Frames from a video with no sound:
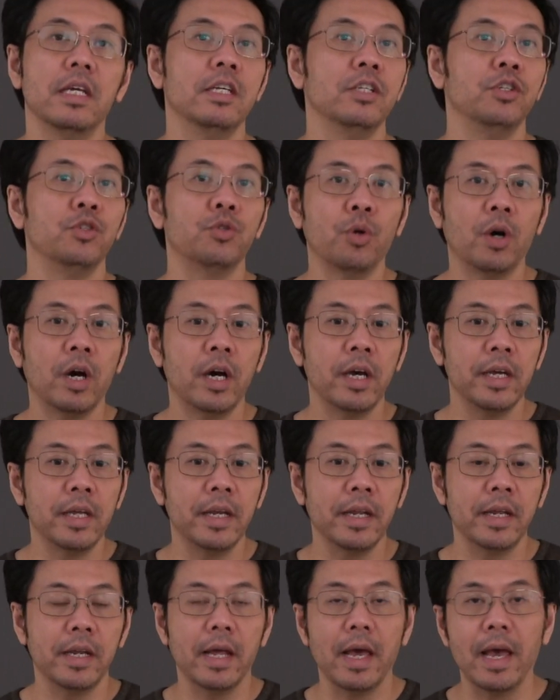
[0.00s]

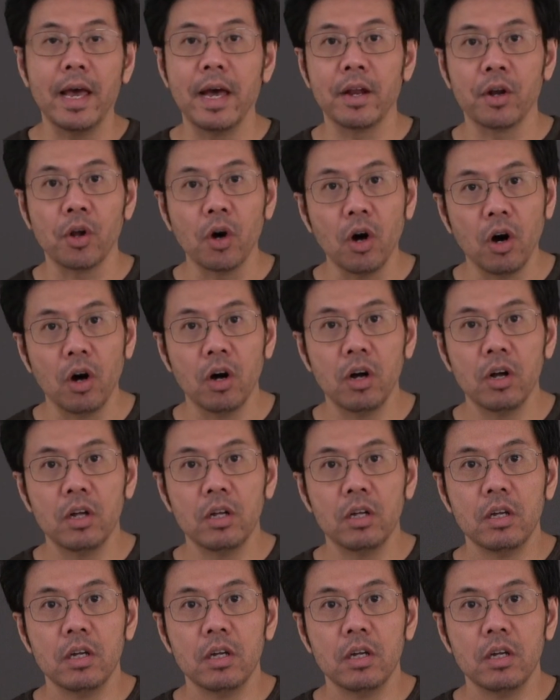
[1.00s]
enjoying it at all.